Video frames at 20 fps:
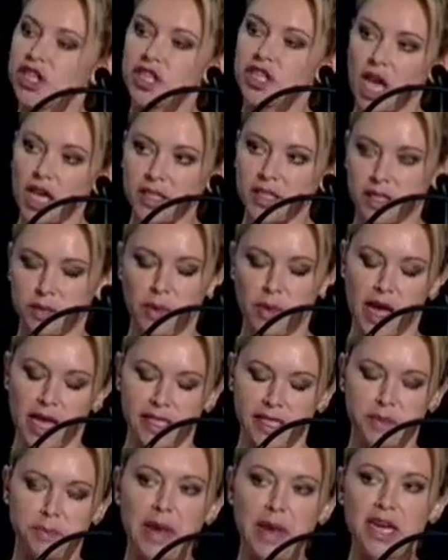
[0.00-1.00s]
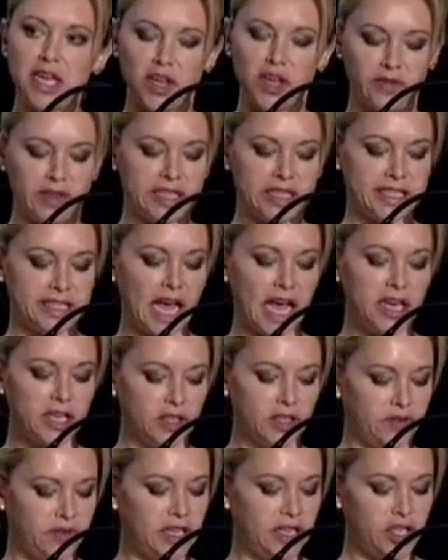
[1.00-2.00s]
customized many of its standard
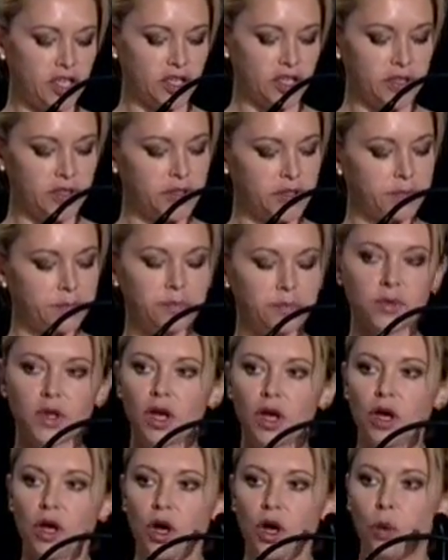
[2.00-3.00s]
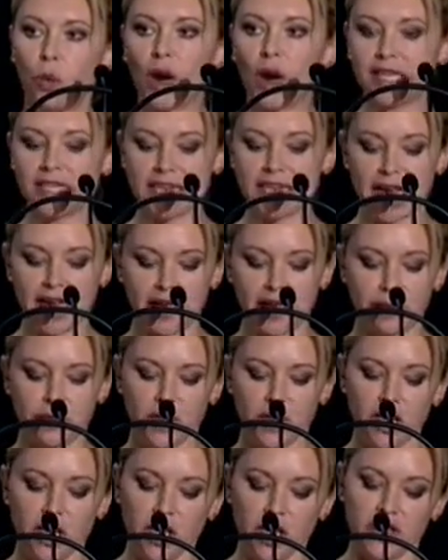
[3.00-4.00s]
features. One day,
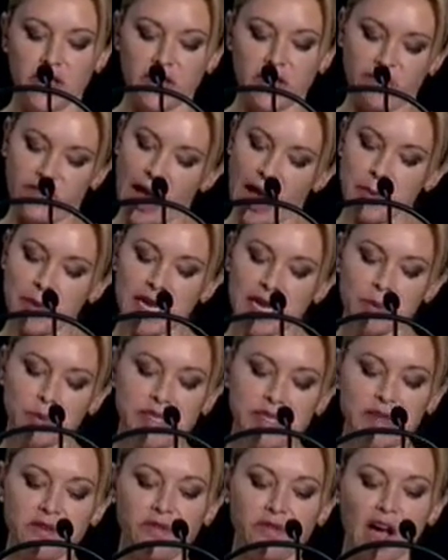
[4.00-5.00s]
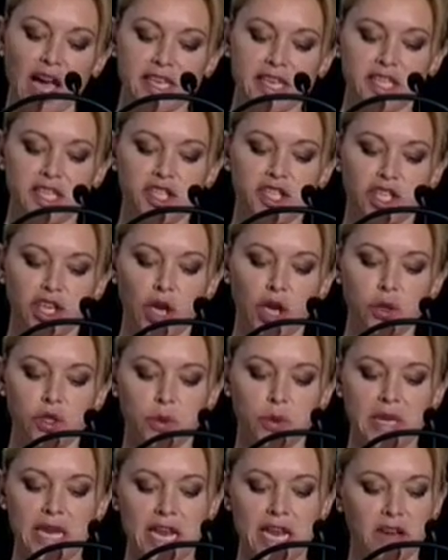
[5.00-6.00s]
the family was invited to go to
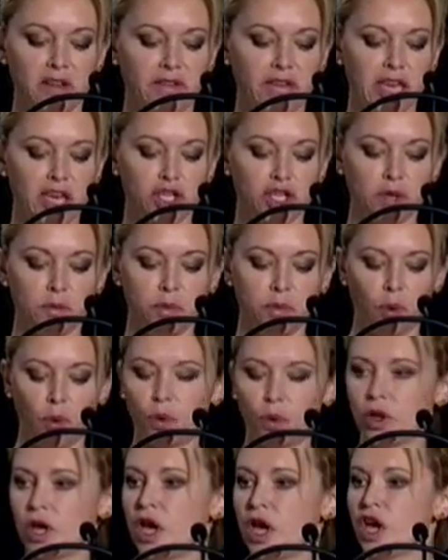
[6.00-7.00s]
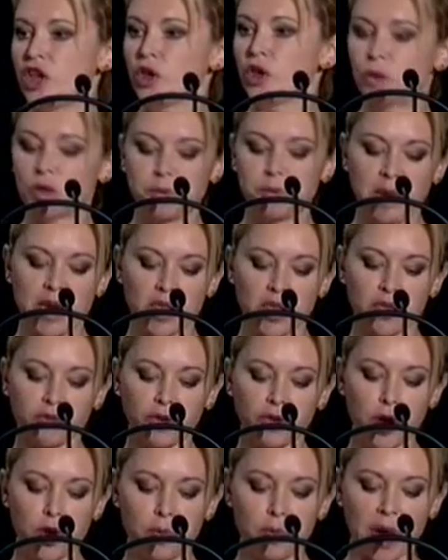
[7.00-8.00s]
an innovation ball that was being
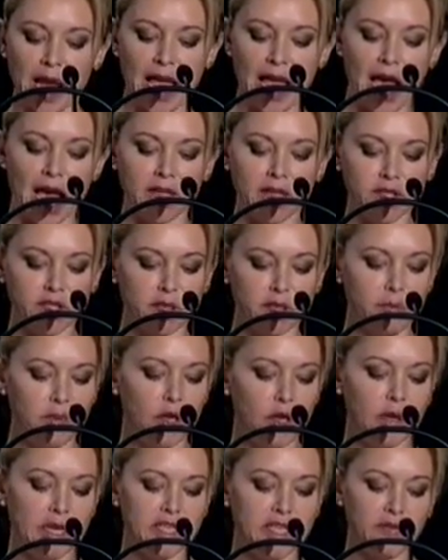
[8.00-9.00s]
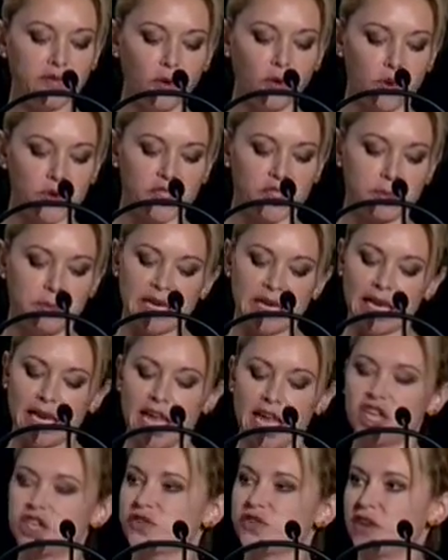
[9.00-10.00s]
thrown by a handsome, newly divorced,
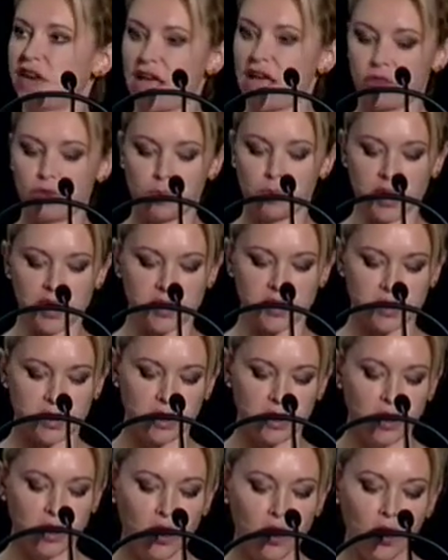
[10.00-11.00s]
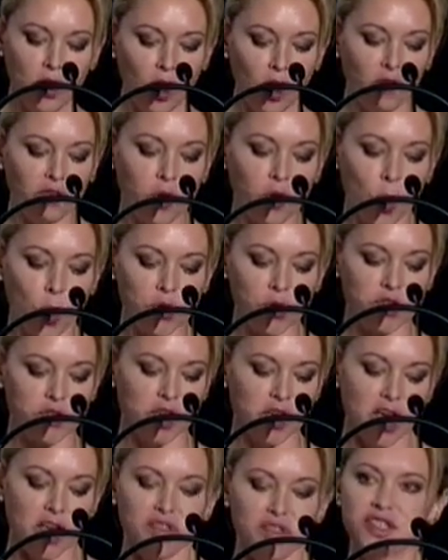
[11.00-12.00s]
middle-aged philanthropist. Of course,
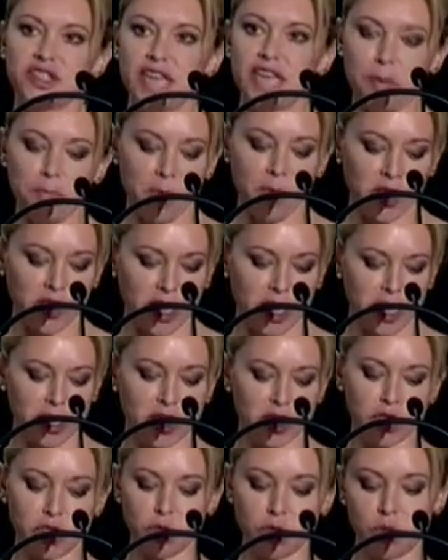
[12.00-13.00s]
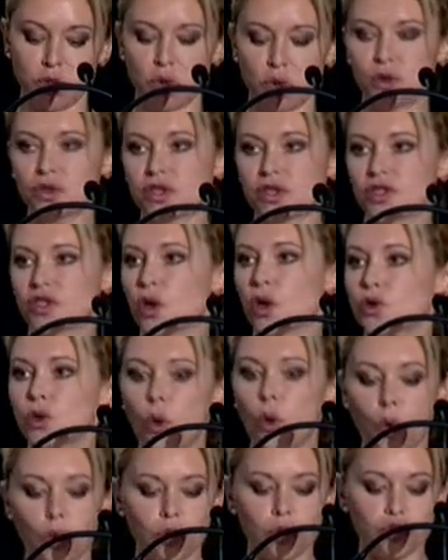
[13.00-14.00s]
the stepmother and her two daughters got
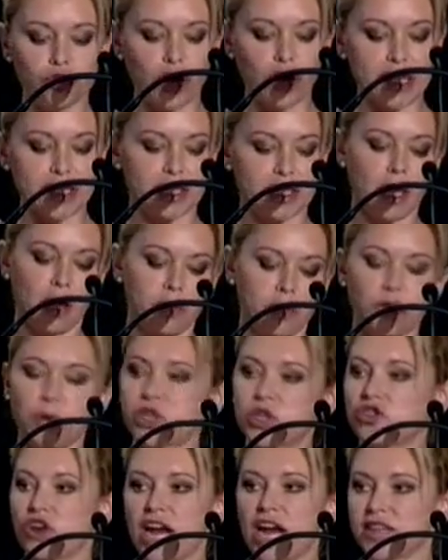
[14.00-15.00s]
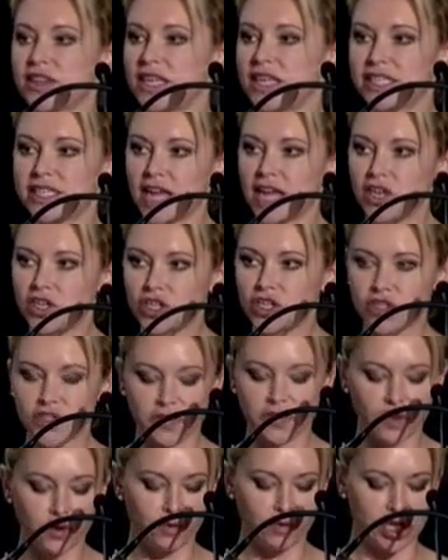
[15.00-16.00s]
all dressed up to attract the attentions of
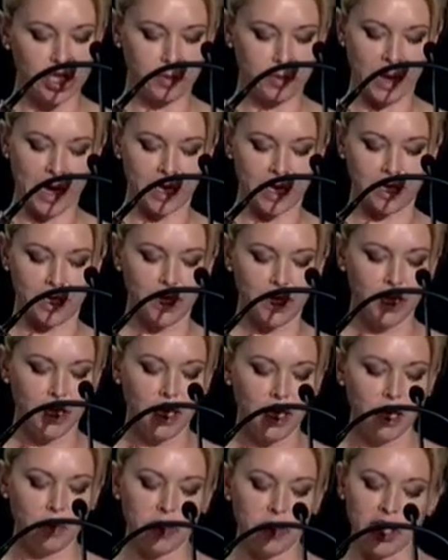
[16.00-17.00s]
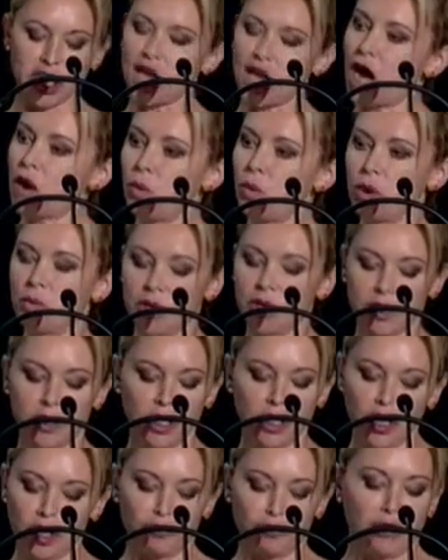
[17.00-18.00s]
the rich man, but the young woman
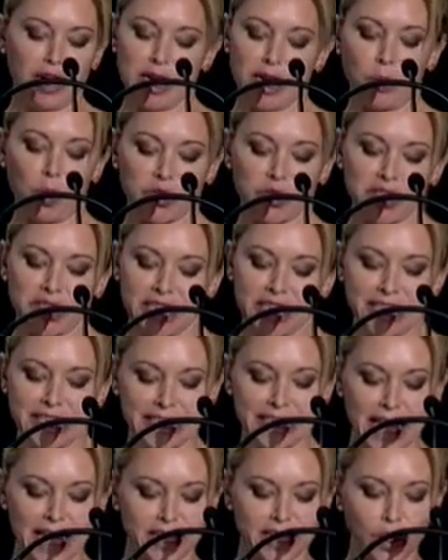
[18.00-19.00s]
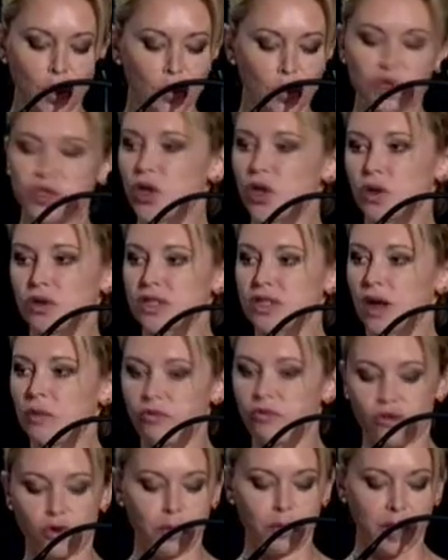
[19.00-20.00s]
really wasn't into getting all dolled up
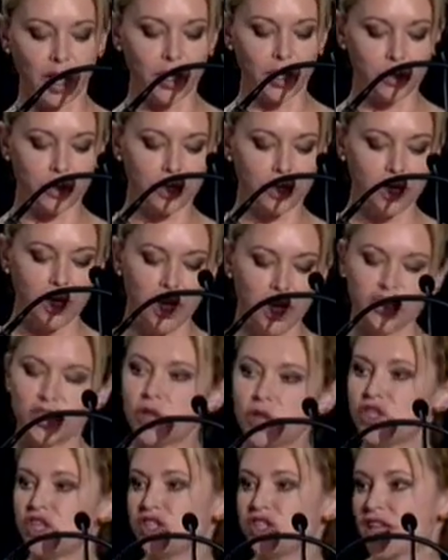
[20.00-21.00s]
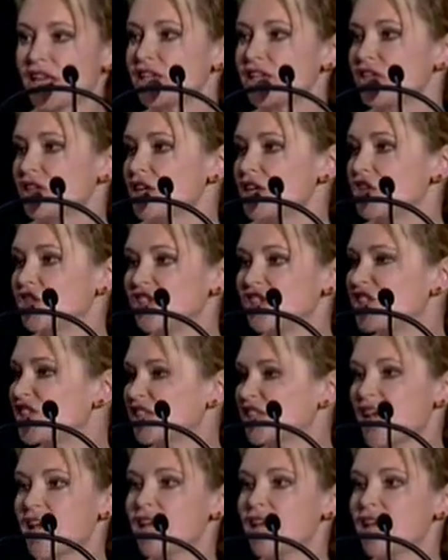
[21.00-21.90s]
for a bloke, so she said she'd stay